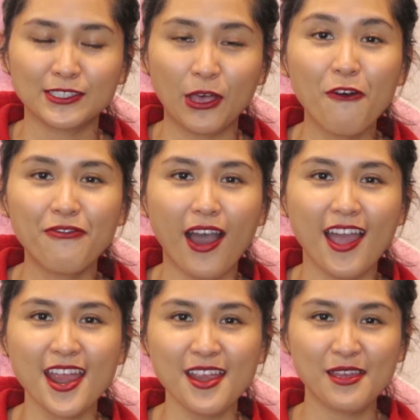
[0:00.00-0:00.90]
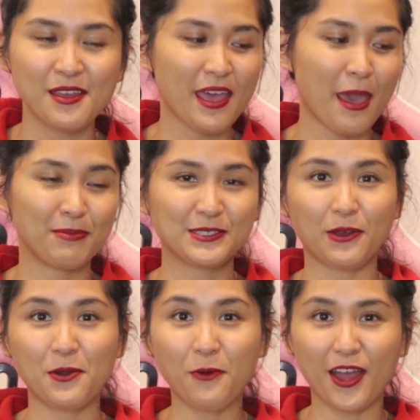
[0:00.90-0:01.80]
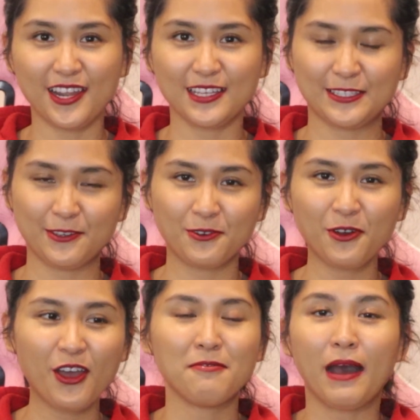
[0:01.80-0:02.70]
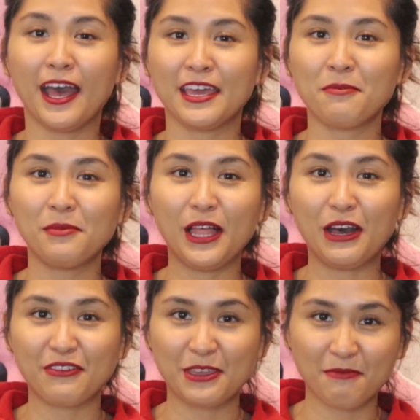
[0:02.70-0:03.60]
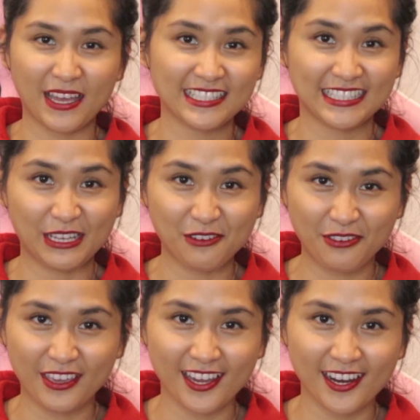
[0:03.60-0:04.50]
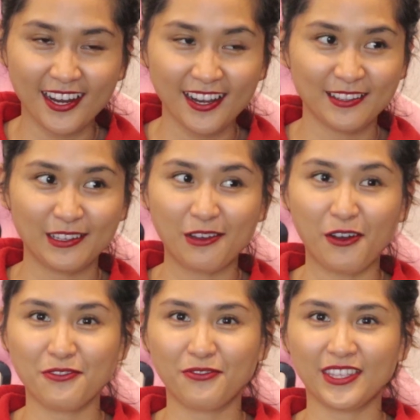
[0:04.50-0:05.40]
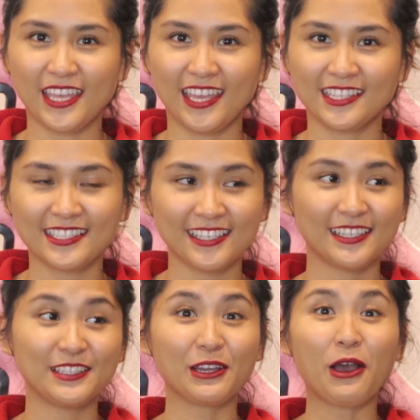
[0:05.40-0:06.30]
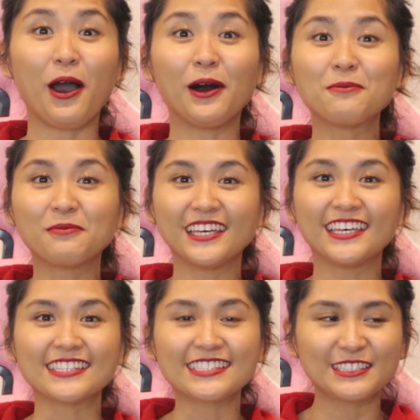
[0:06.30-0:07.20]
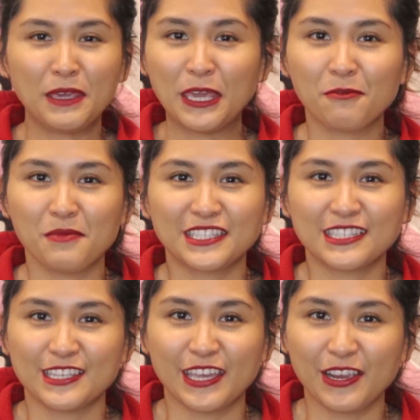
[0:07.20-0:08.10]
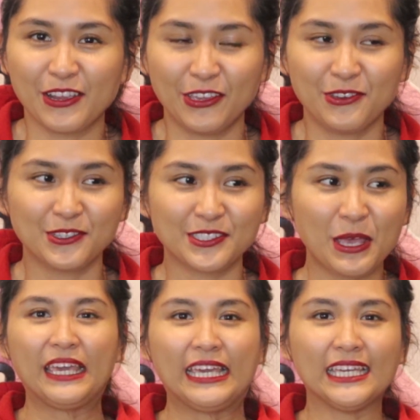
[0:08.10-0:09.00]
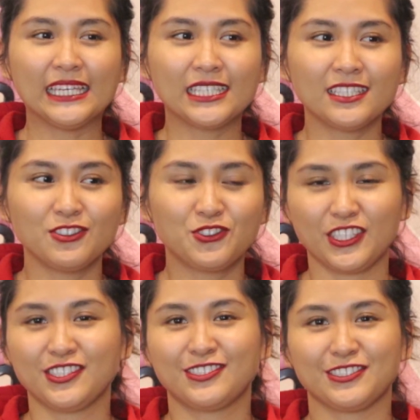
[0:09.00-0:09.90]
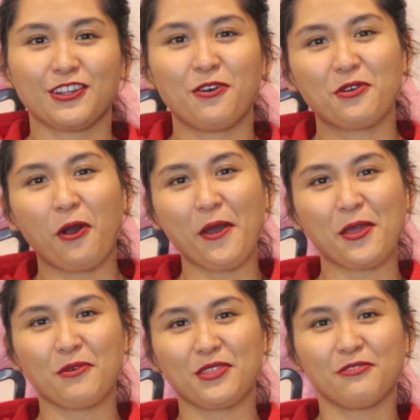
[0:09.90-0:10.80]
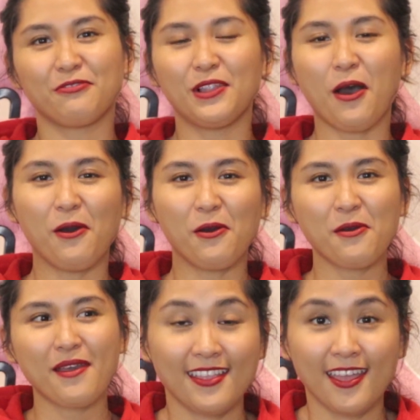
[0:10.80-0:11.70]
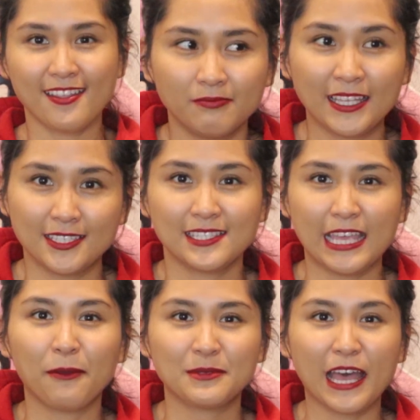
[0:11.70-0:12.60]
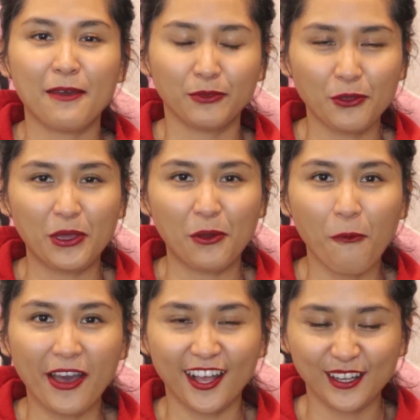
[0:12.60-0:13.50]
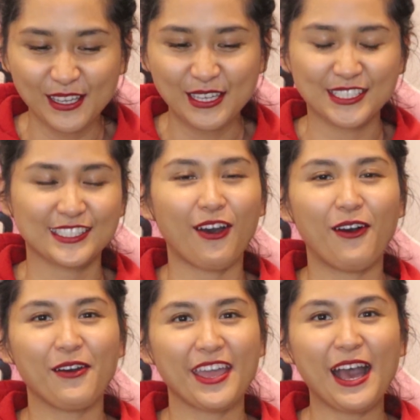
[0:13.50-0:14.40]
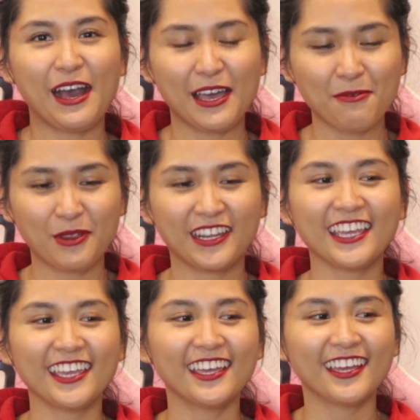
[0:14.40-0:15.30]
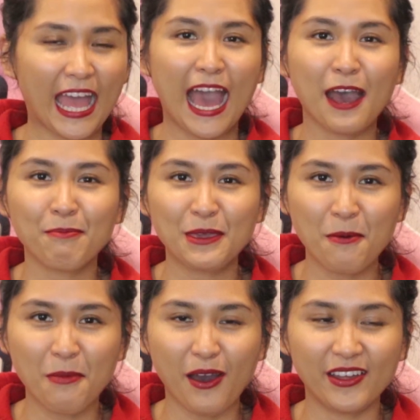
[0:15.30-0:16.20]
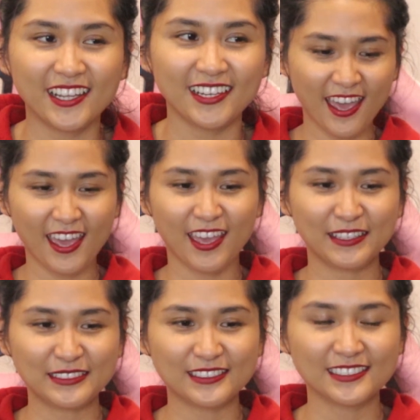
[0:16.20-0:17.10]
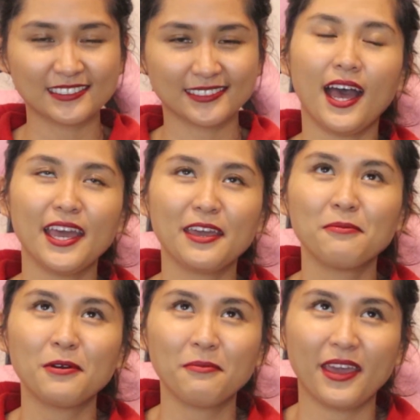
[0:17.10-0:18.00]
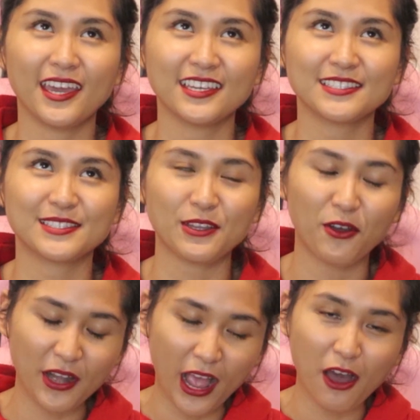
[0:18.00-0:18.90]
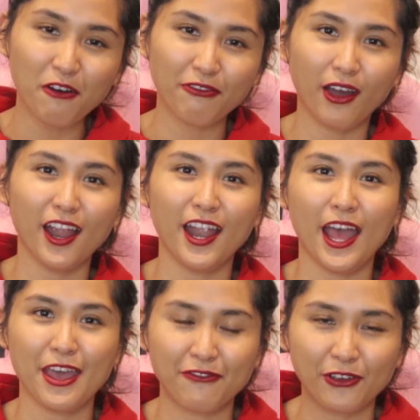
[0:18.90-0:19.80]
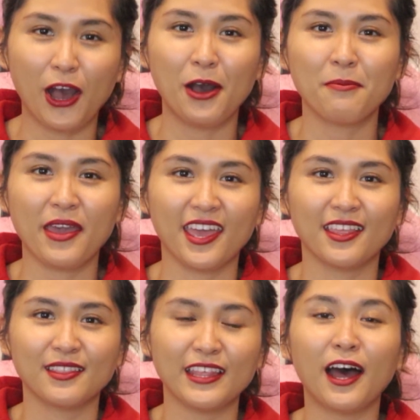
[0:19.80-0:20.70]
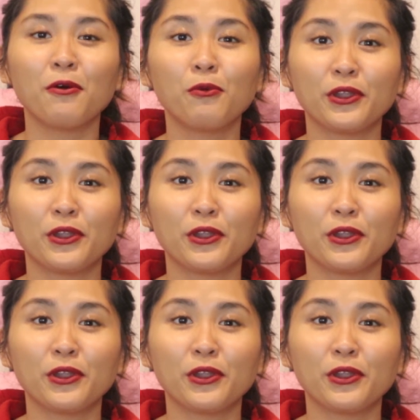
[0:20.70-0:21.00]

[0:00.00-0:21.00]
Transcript: So far, episode 1 and 2, I am loving myself here. The confidence, the calmness, being mysterious, being just, you know, going with the flow, and then at the same time doing well. So yeah, I'm pretty happy about it, and I am amazed on how far I've come, and that